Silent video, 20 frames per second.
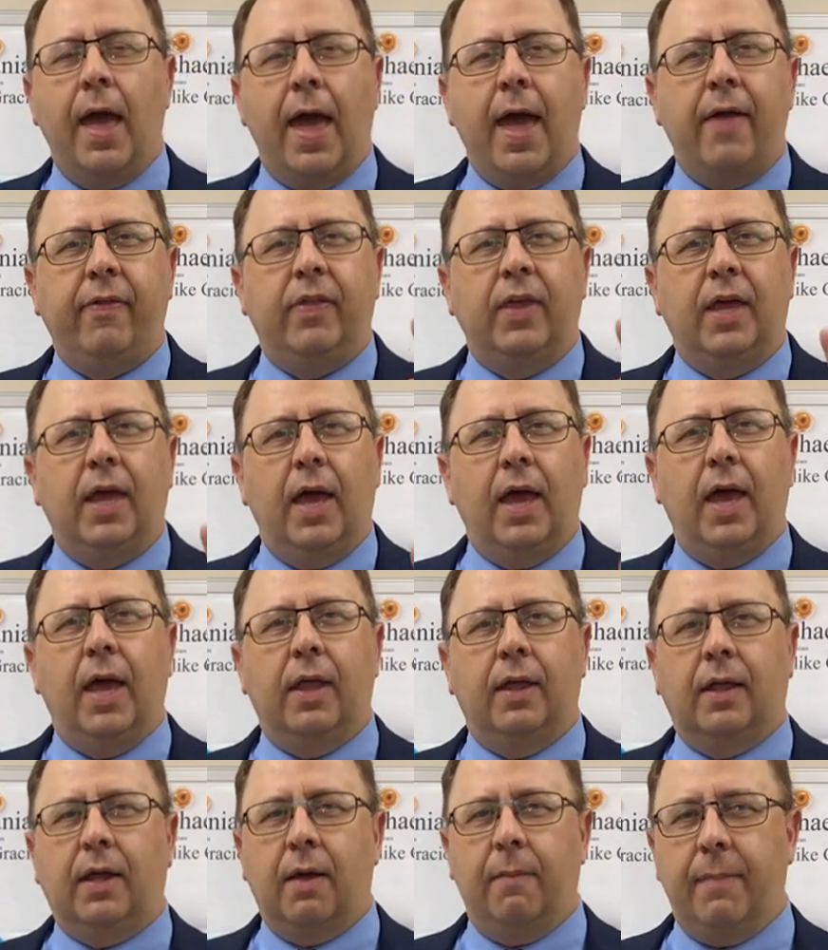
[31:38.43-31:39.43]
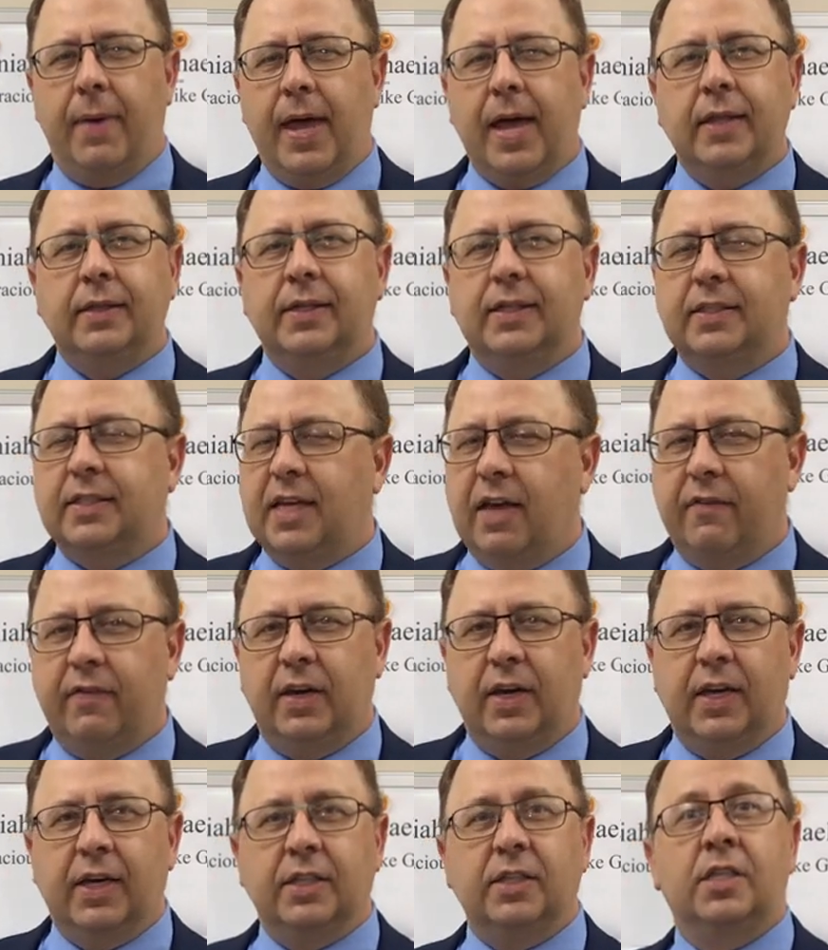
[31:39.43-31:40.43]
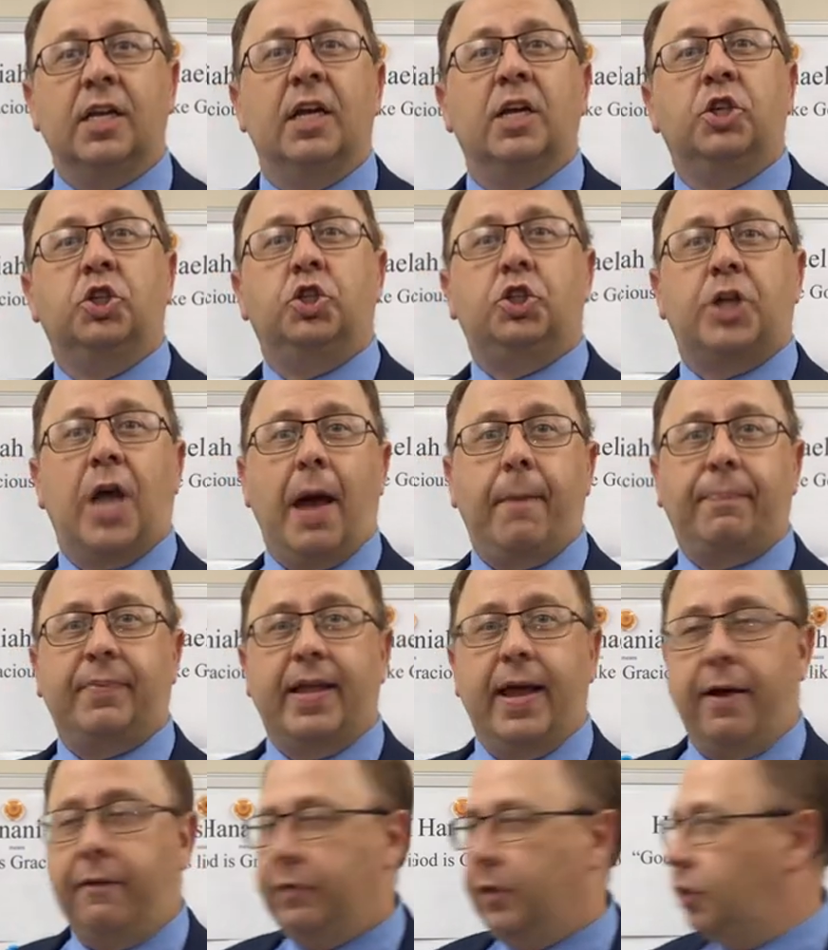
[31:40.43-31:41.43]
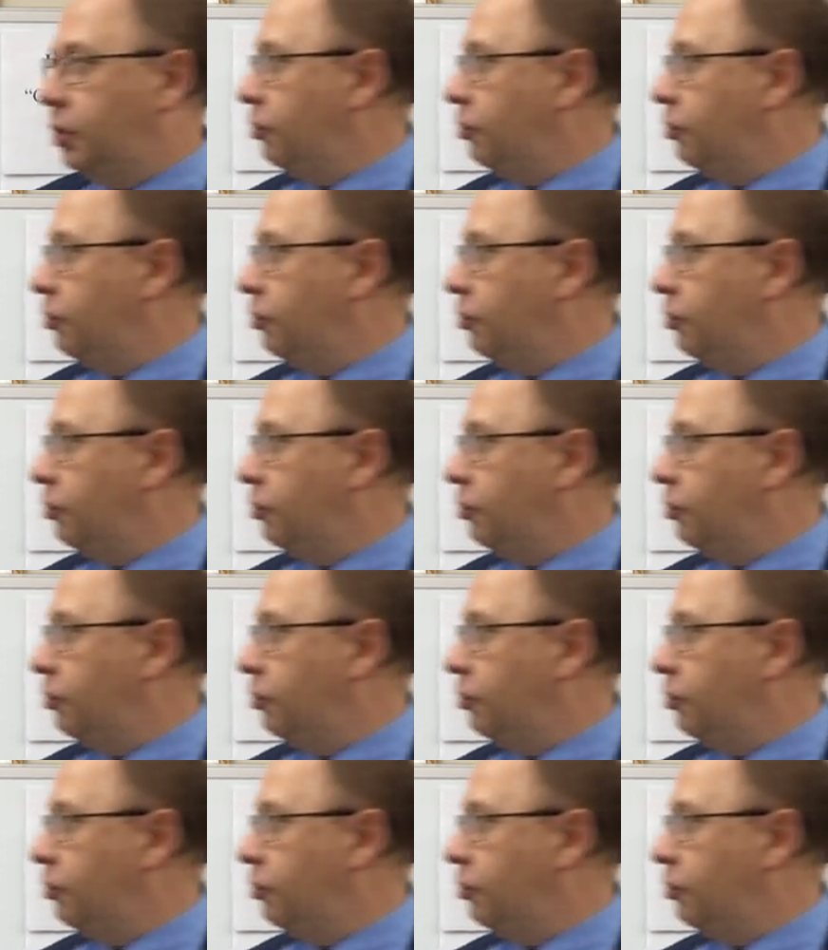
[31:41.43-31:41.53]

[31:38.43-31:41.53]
And the command that's given is chop down the